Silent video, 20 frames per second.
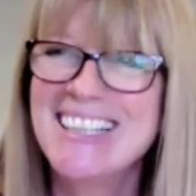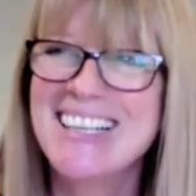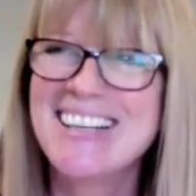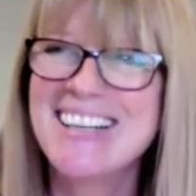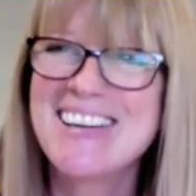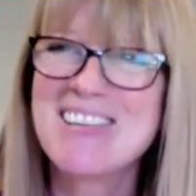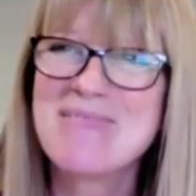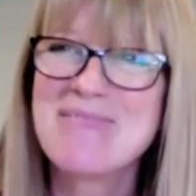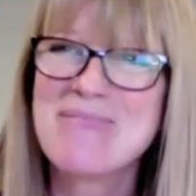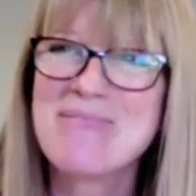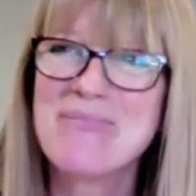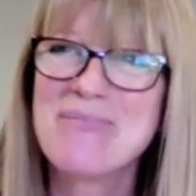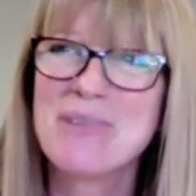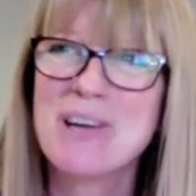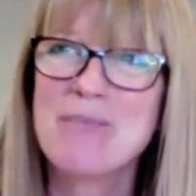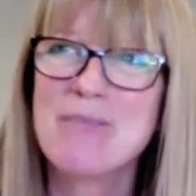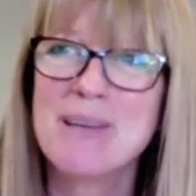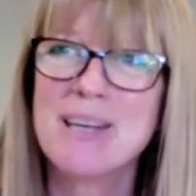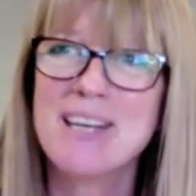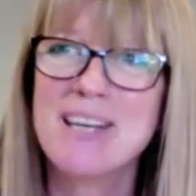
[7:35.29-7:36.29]
um,
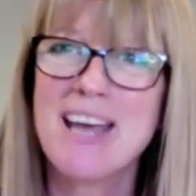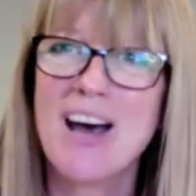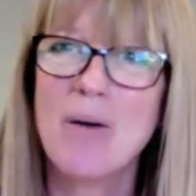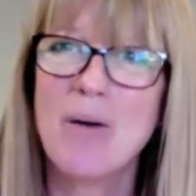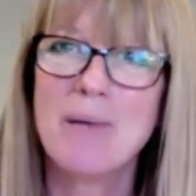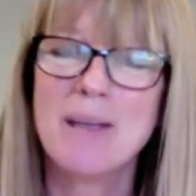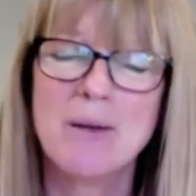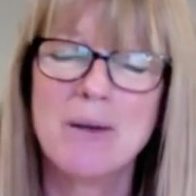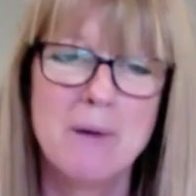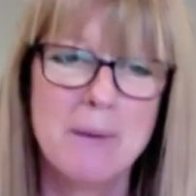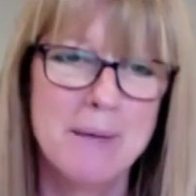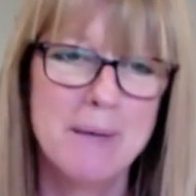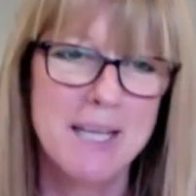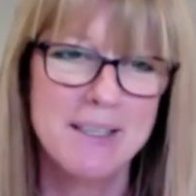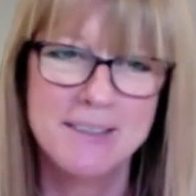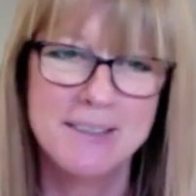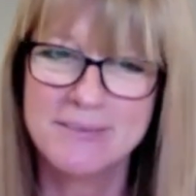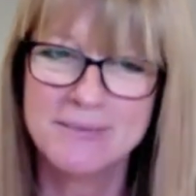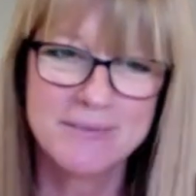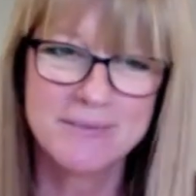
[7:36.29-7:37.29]
we've been helping
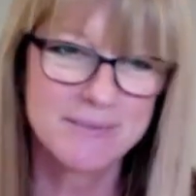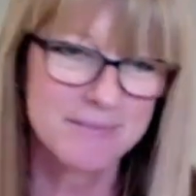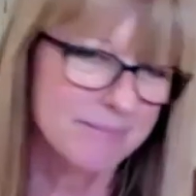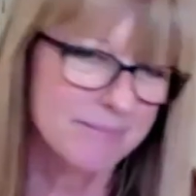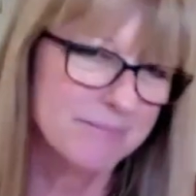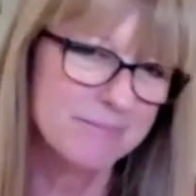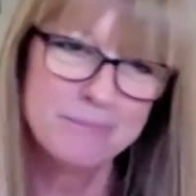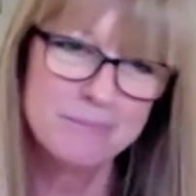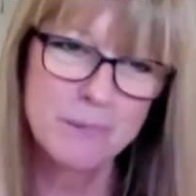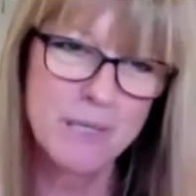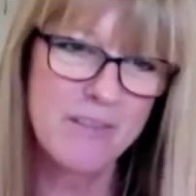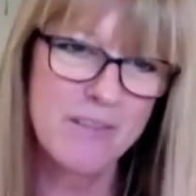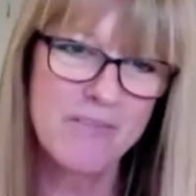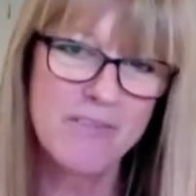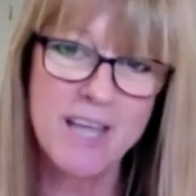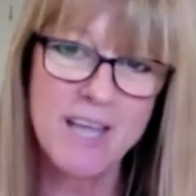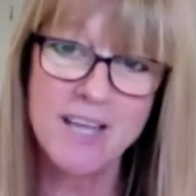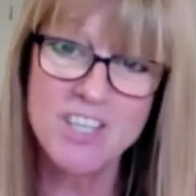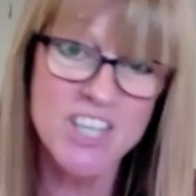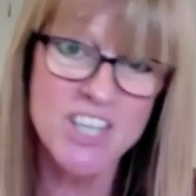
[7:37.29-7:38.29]
women with
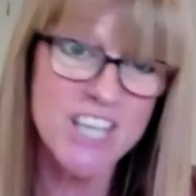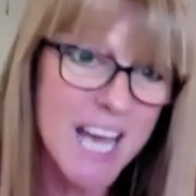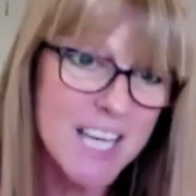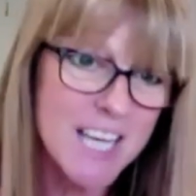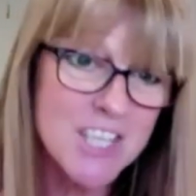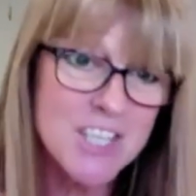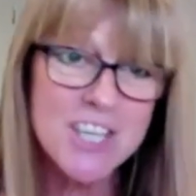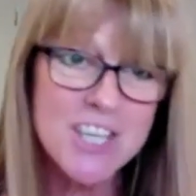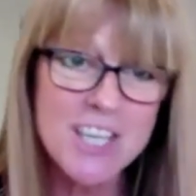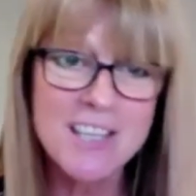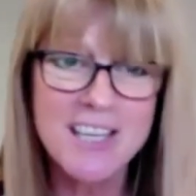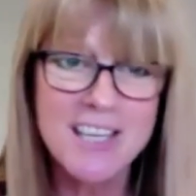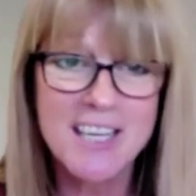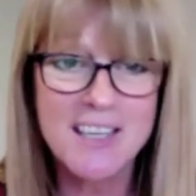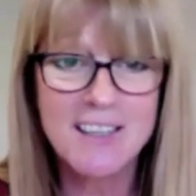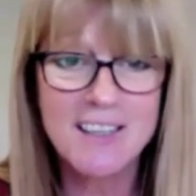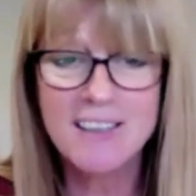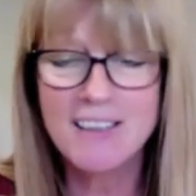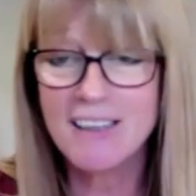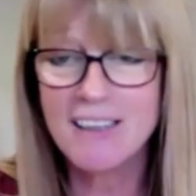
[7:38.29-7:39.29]
the education,
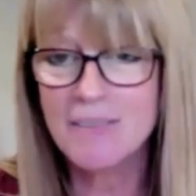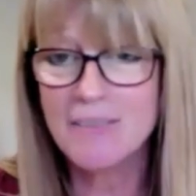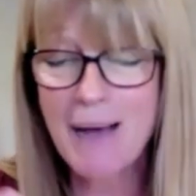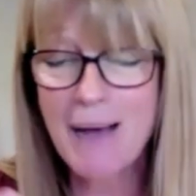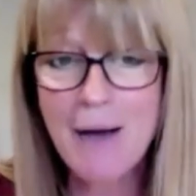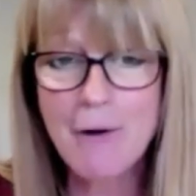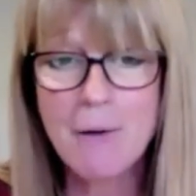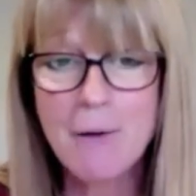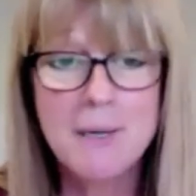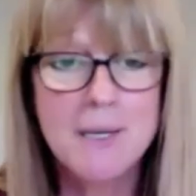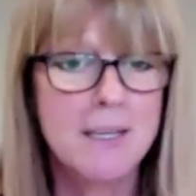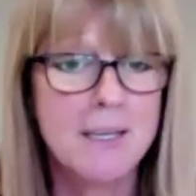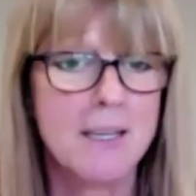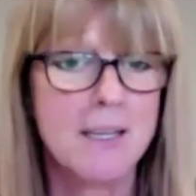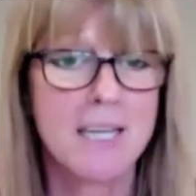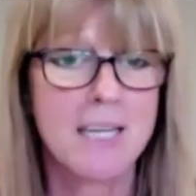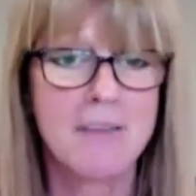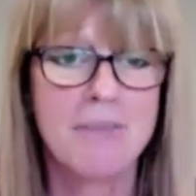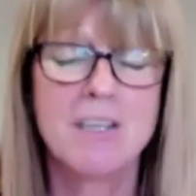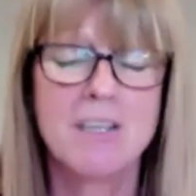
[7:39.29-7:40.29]
the empowerment,
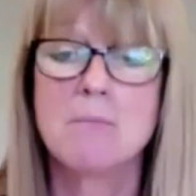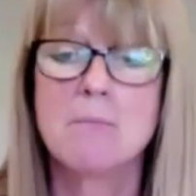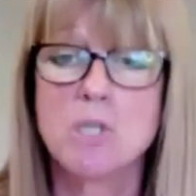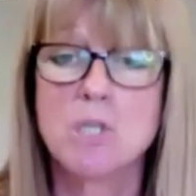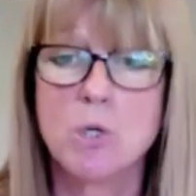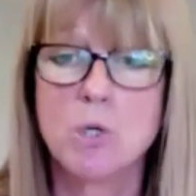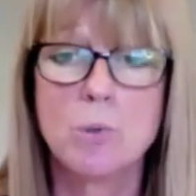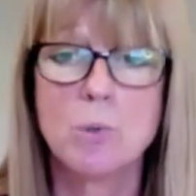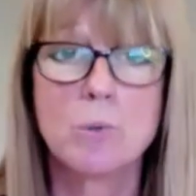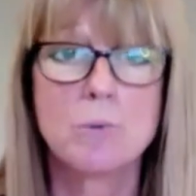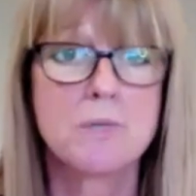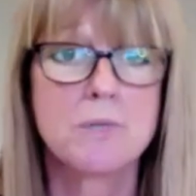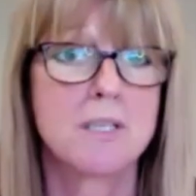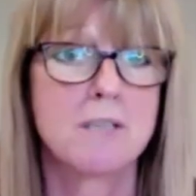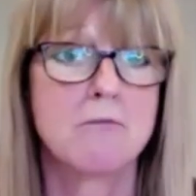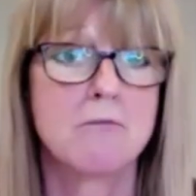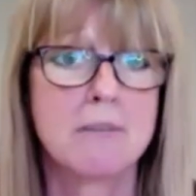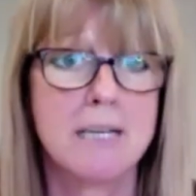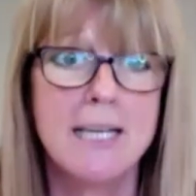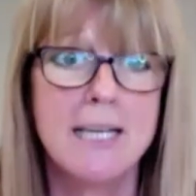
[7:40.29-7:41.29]
and giving them tools
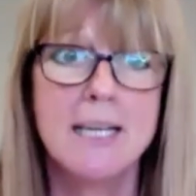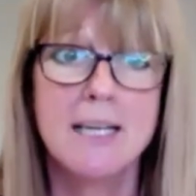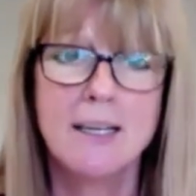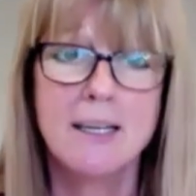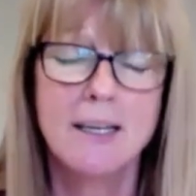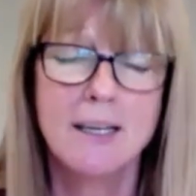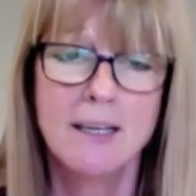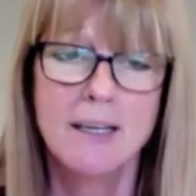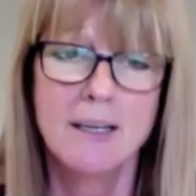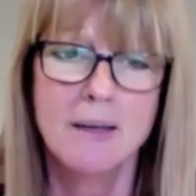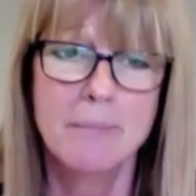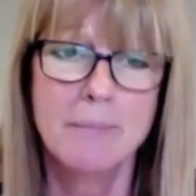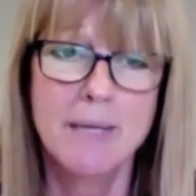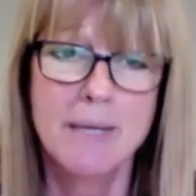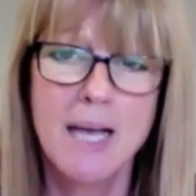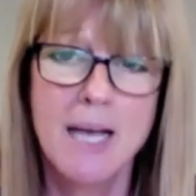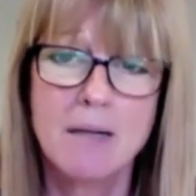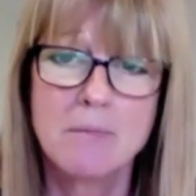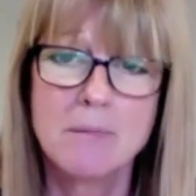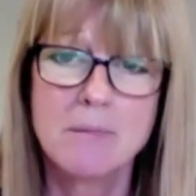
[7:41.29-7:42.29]
to really
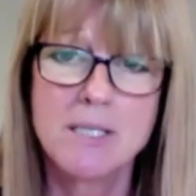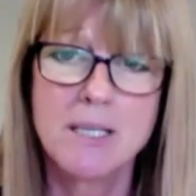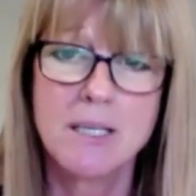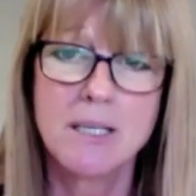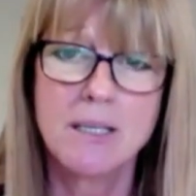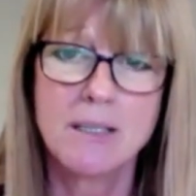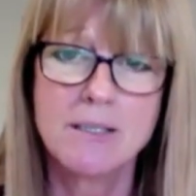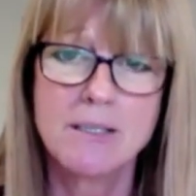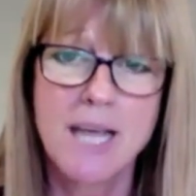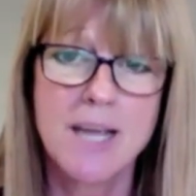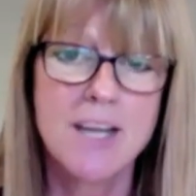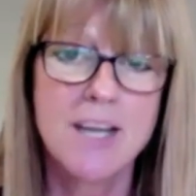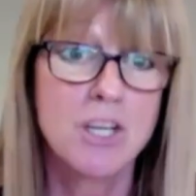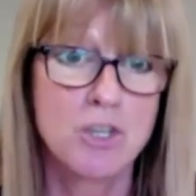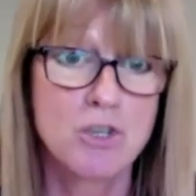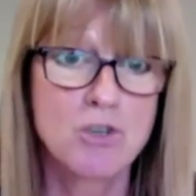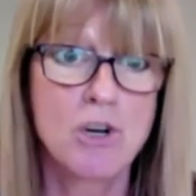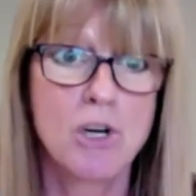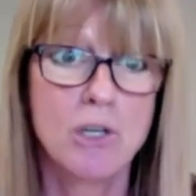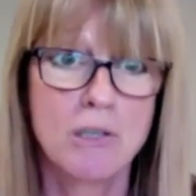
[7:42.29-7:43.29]
be able to take
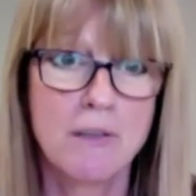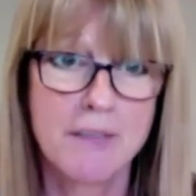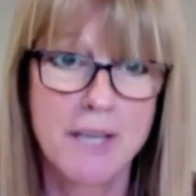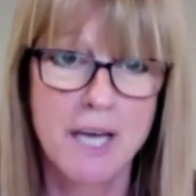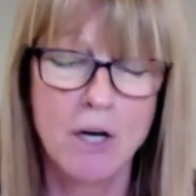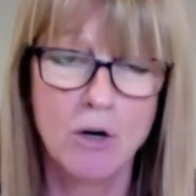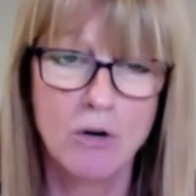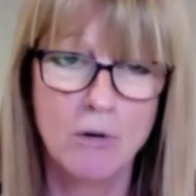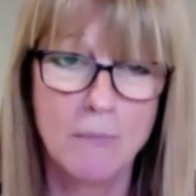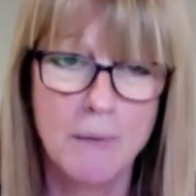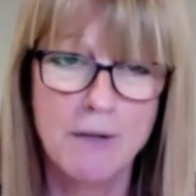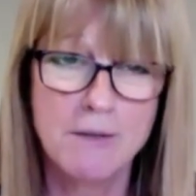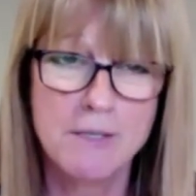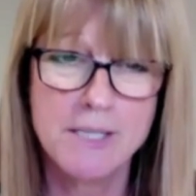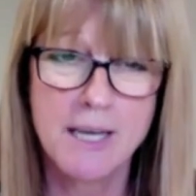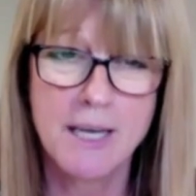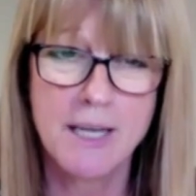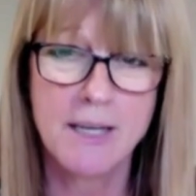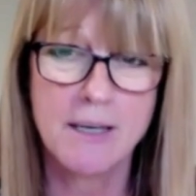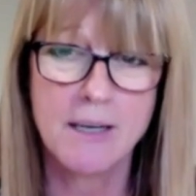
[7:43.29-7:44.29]
control of their
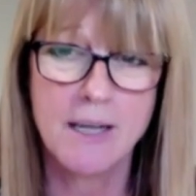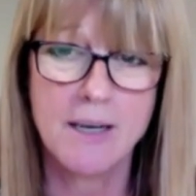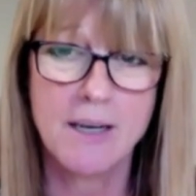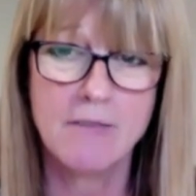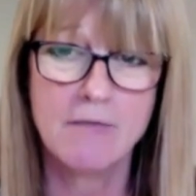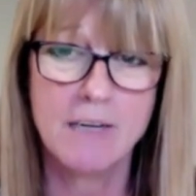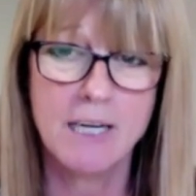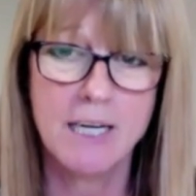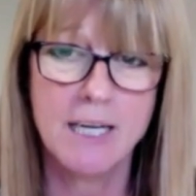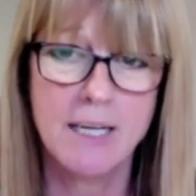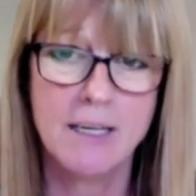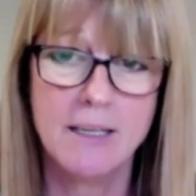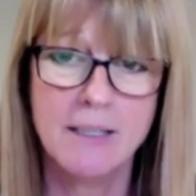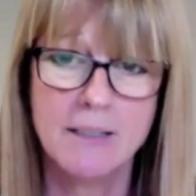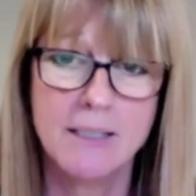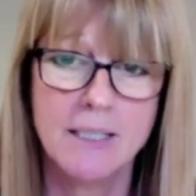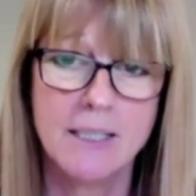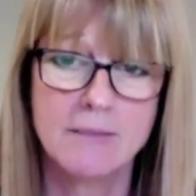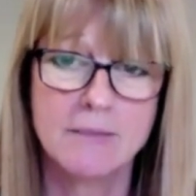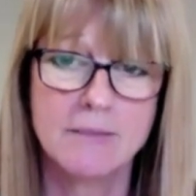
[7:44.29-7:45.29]
hormones and, and really,
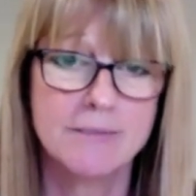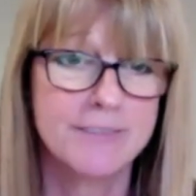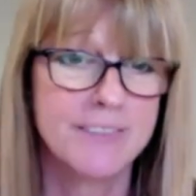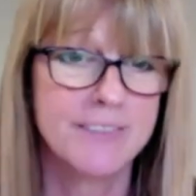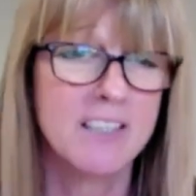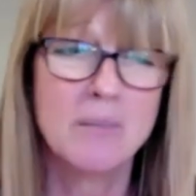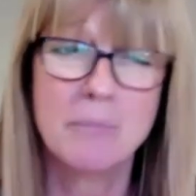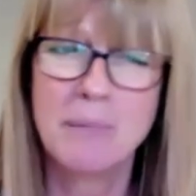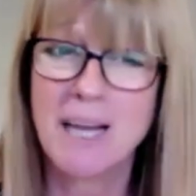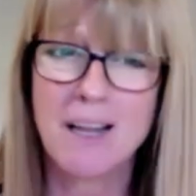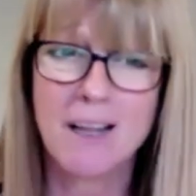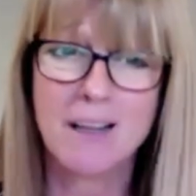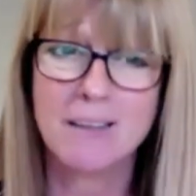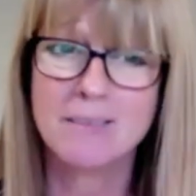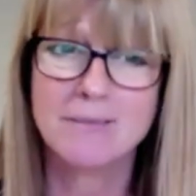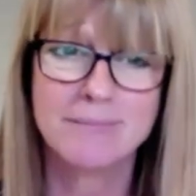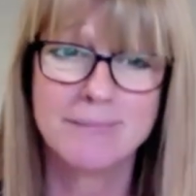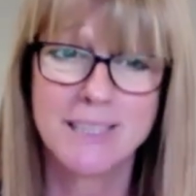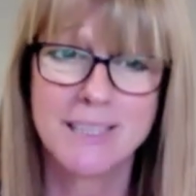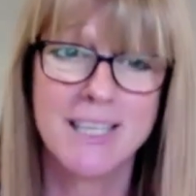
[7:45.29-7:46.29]
you know, feel
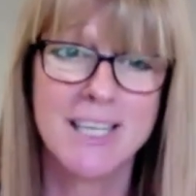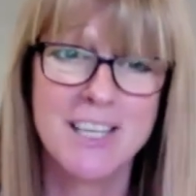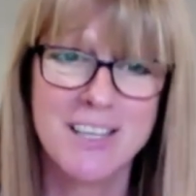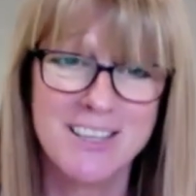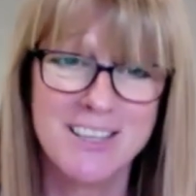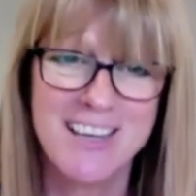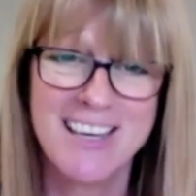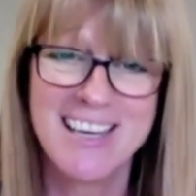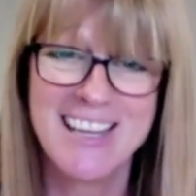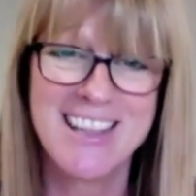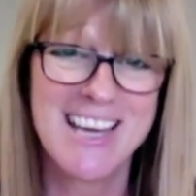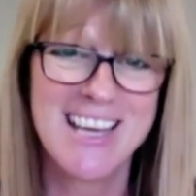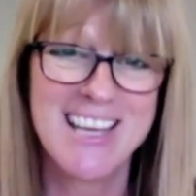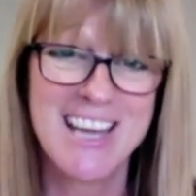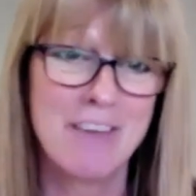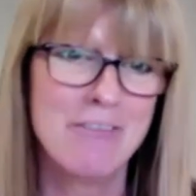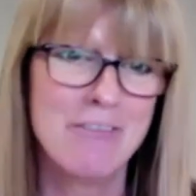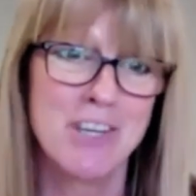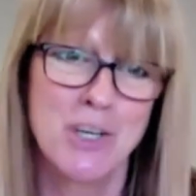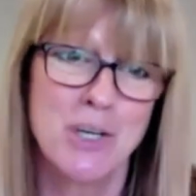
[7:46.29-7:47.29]
better than they than
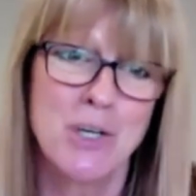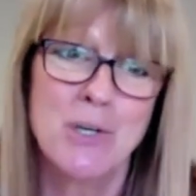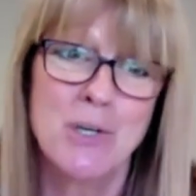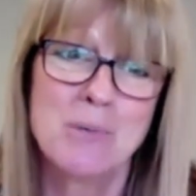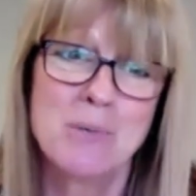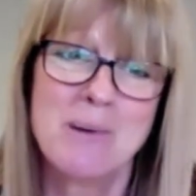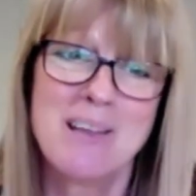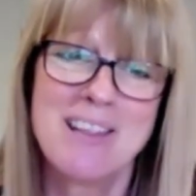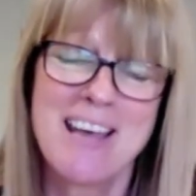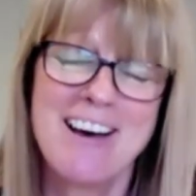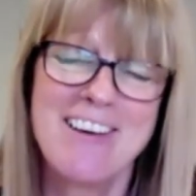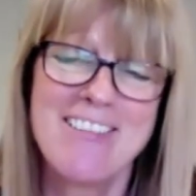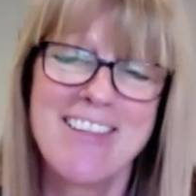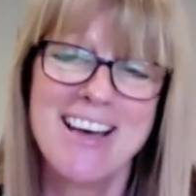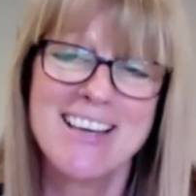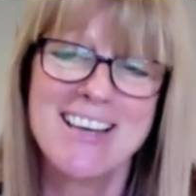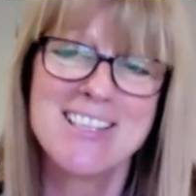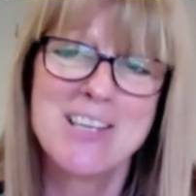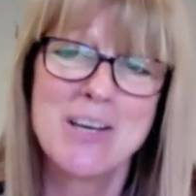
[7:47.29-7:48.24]
they ever could without that.